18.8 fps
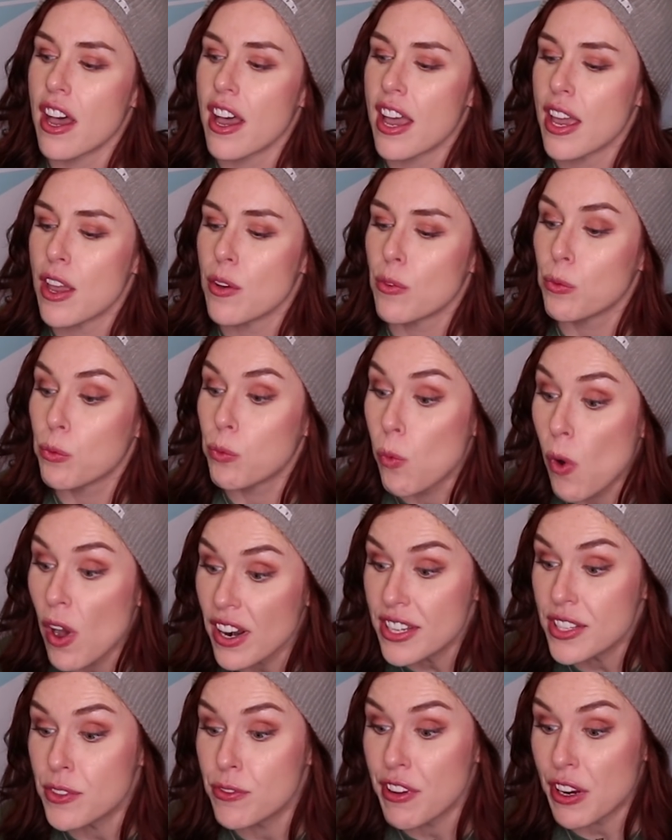I
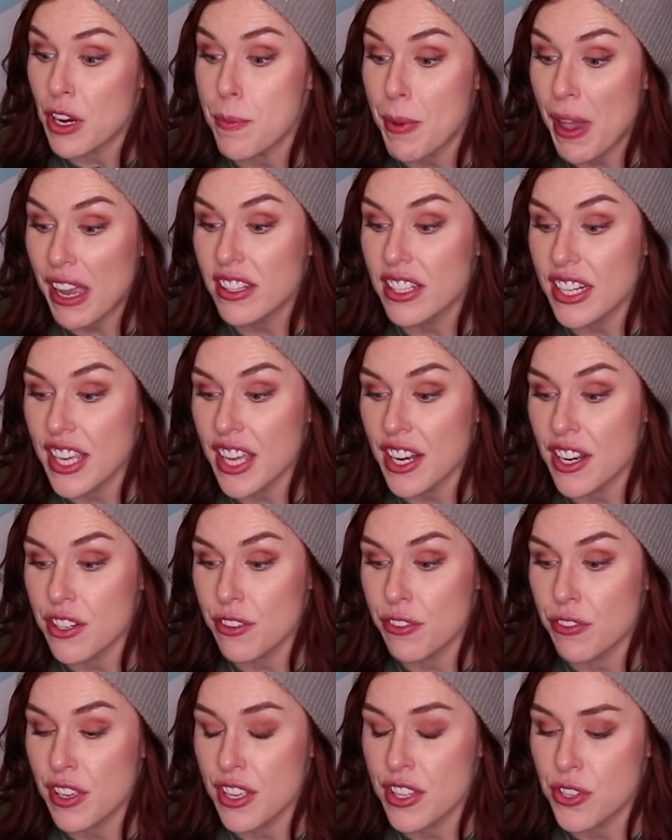wanted very badly to get
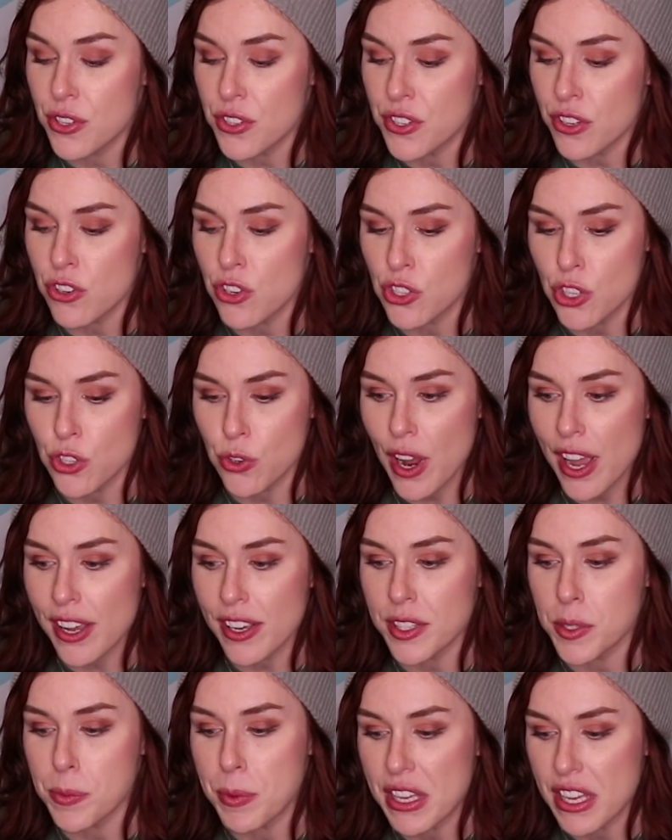into Dungeons &
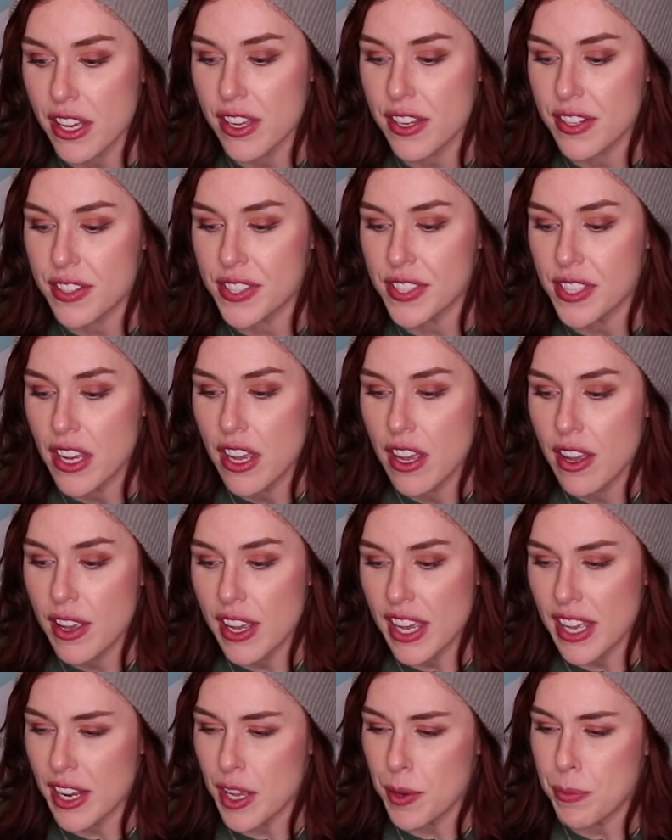Dragons because
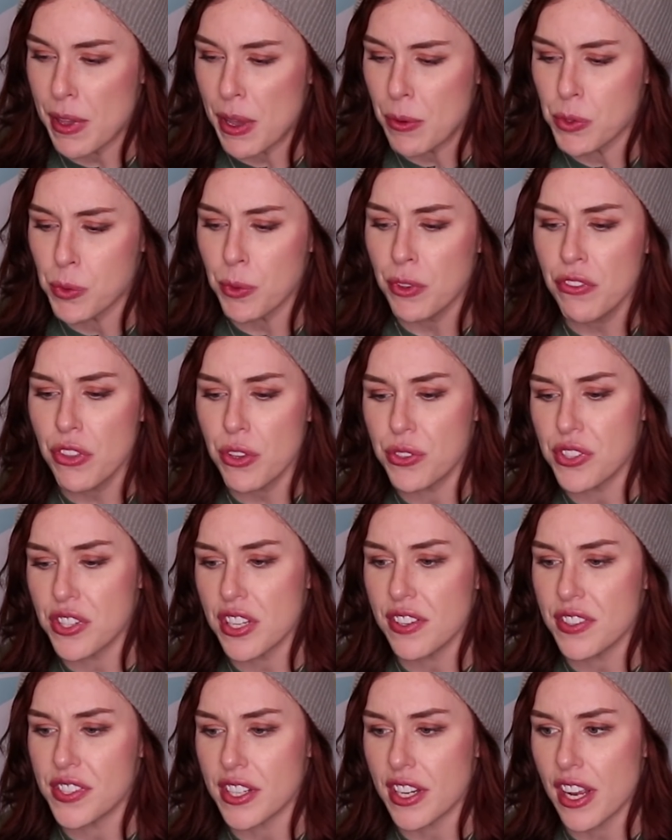it was one of those
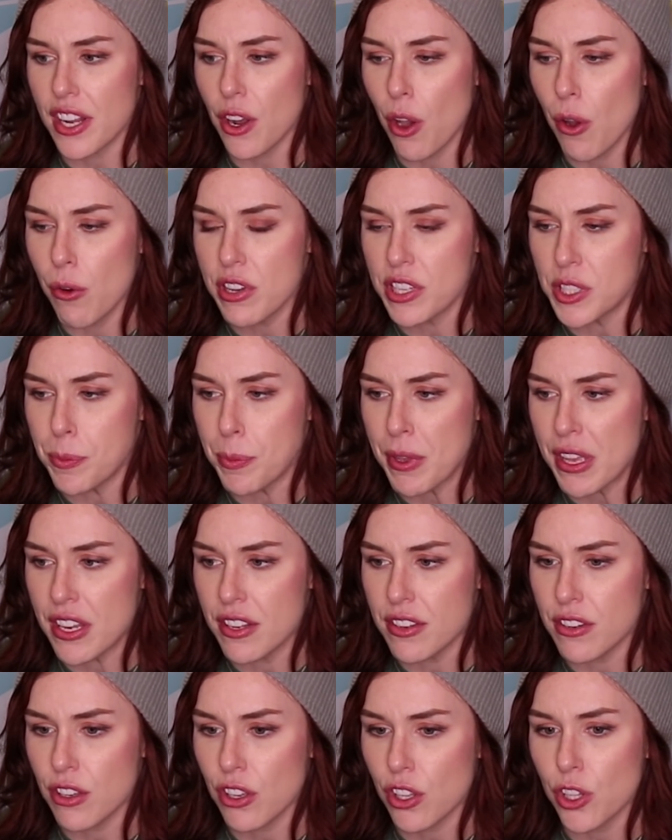things that had always been
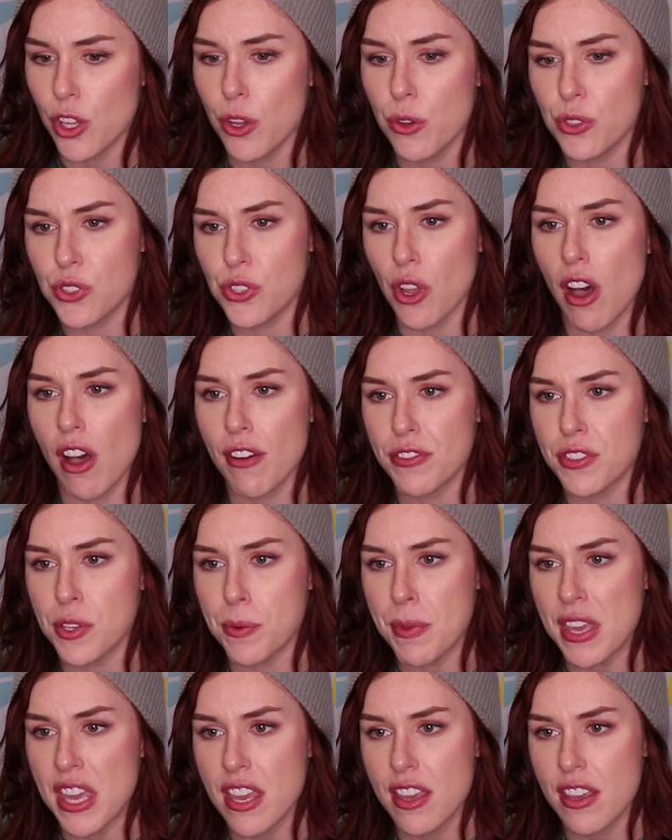closed off
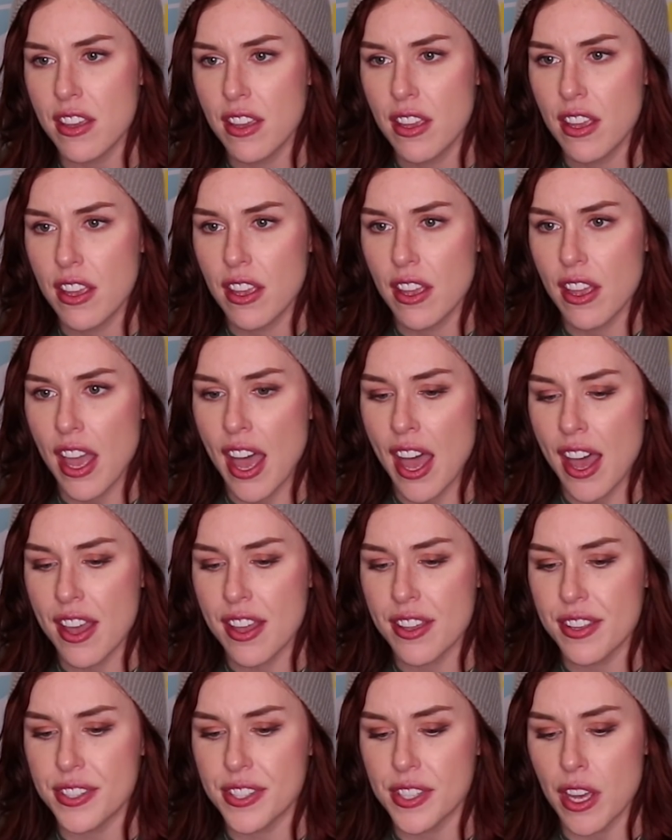to me
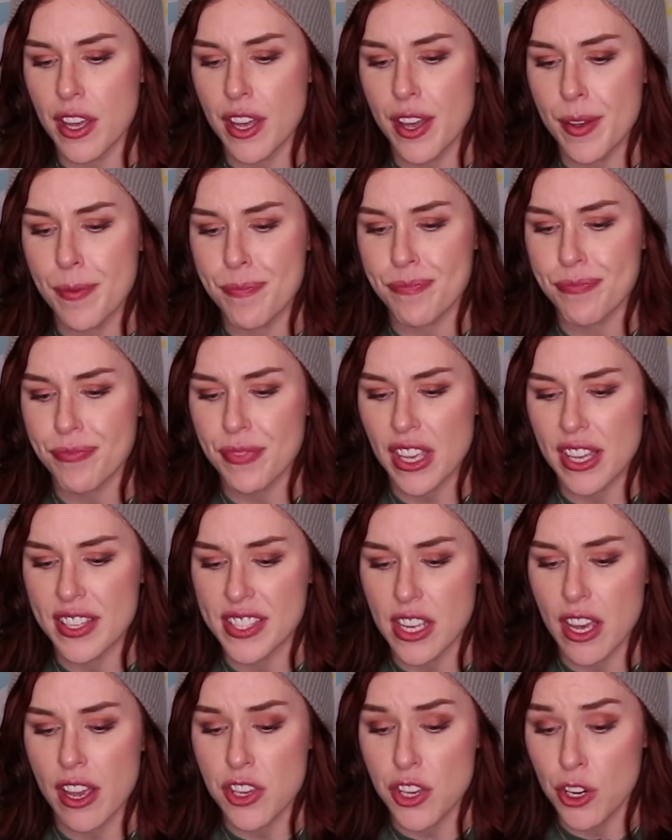as
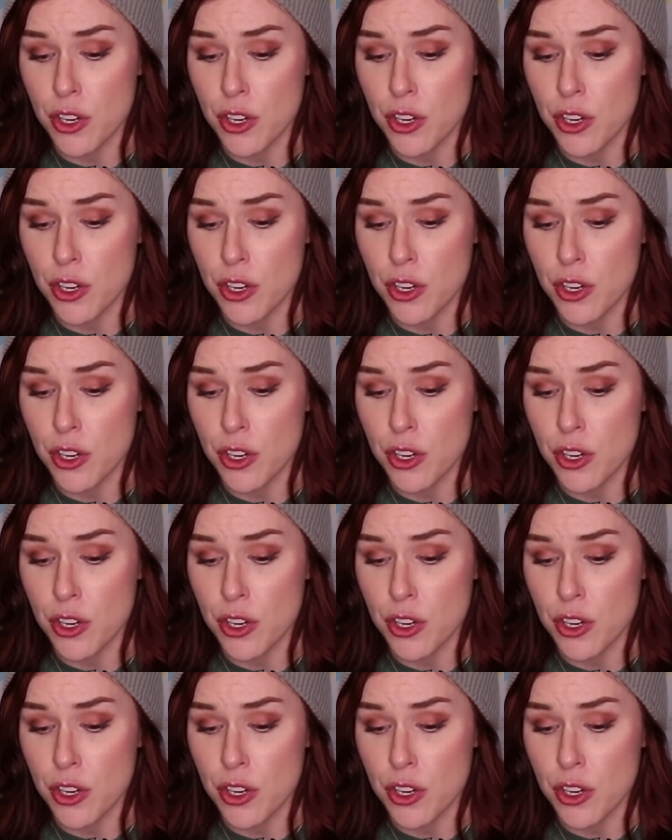a